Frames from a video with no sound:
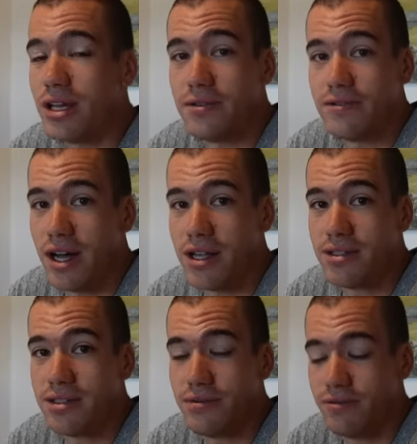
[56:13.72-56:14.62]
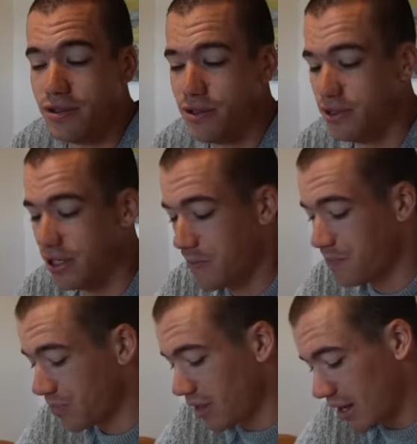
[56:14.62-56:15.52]
and find some food.
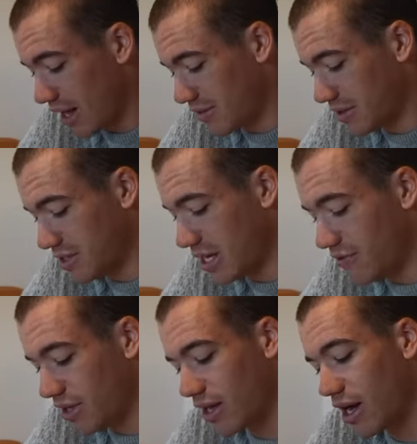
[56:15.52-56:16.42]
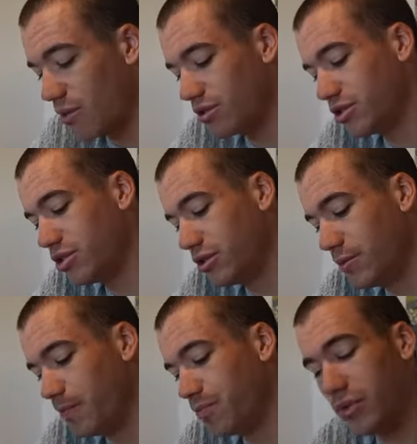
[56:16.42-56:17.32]
And this evening I want
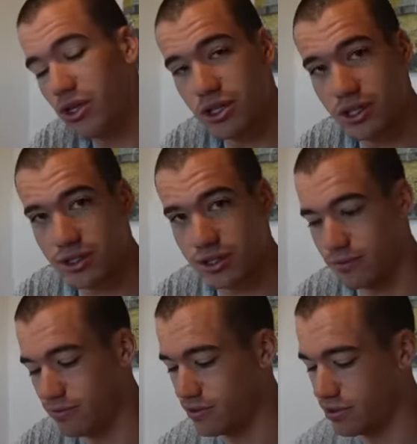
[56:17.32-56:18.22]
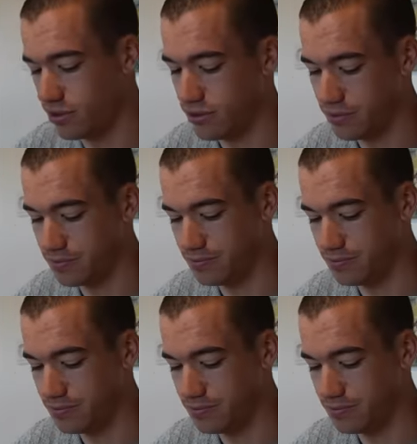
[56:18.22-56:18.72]
to cook some food.